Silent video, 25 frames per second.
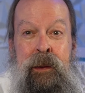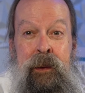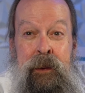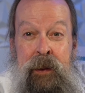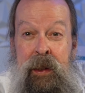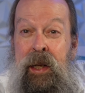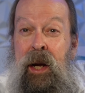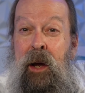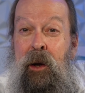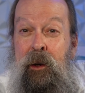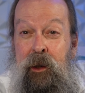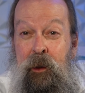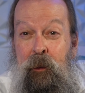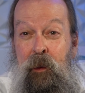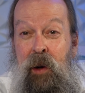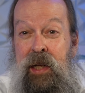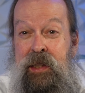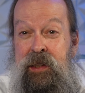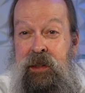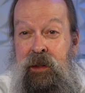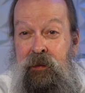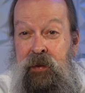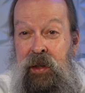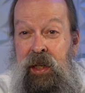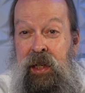You know, you
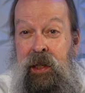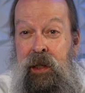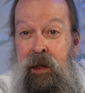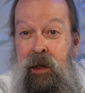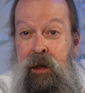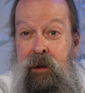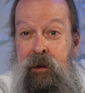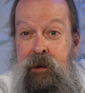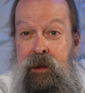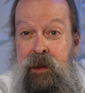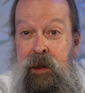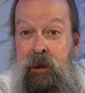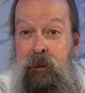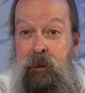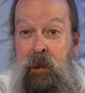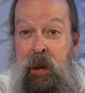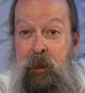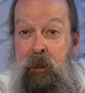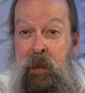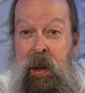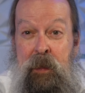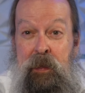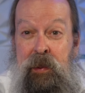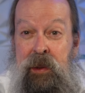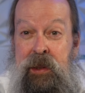watch the videos
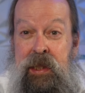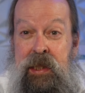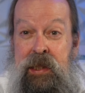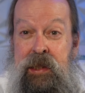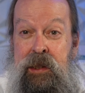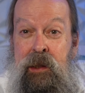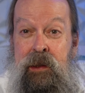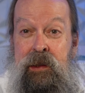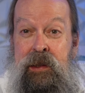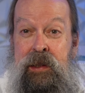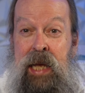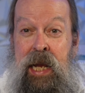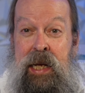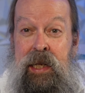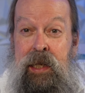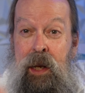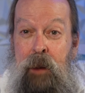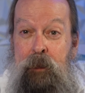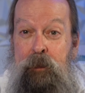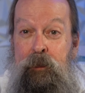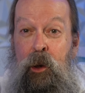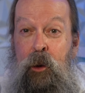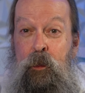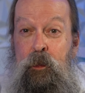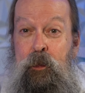and people just set it
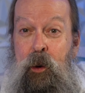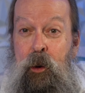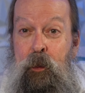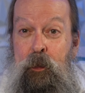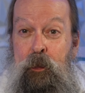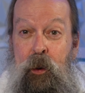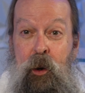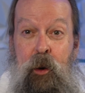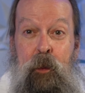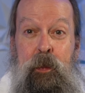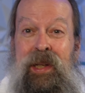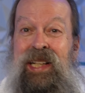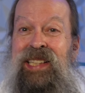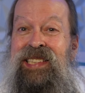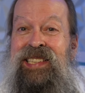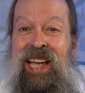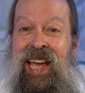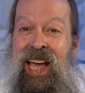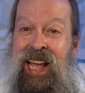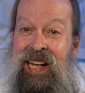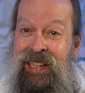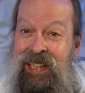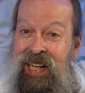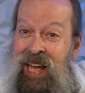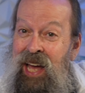up boop, boop, boop, because they
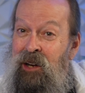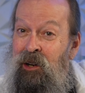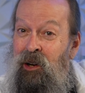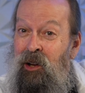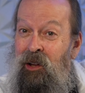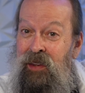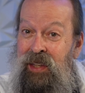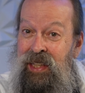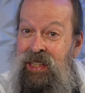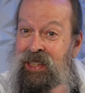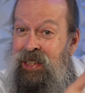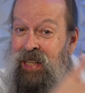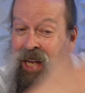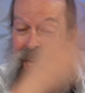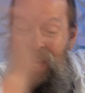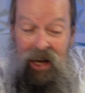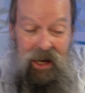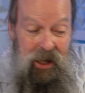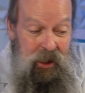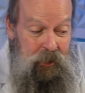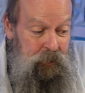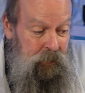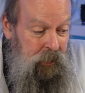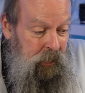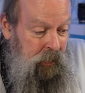edit out all this
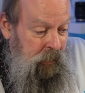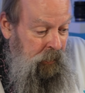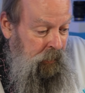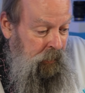time.